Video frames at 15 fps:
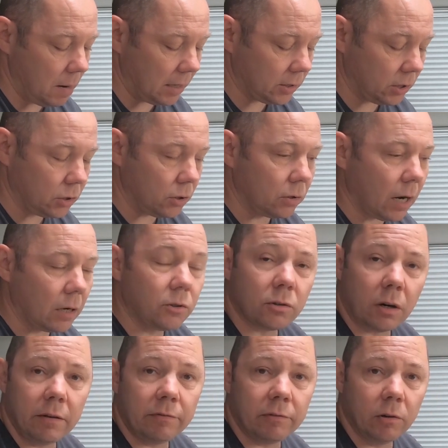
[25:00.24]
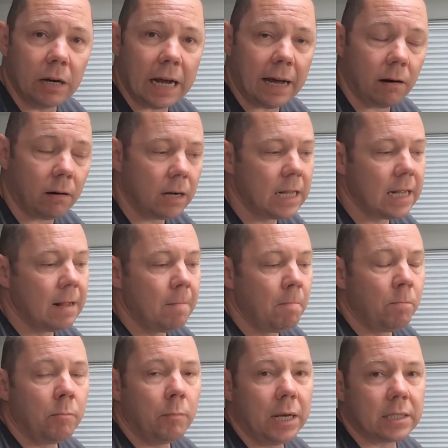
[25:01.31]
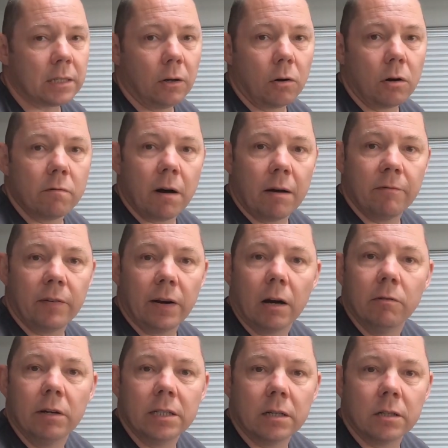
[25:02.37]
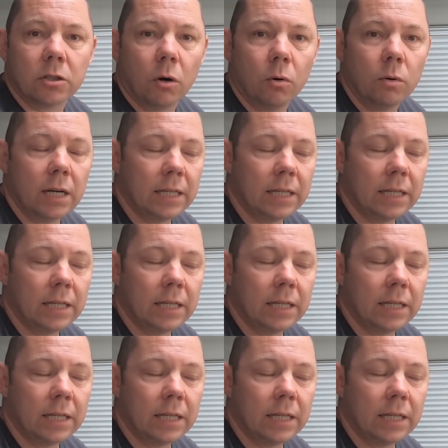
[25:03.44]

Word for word: much, it should go straight through and out, but it's a longer run for no reason at all.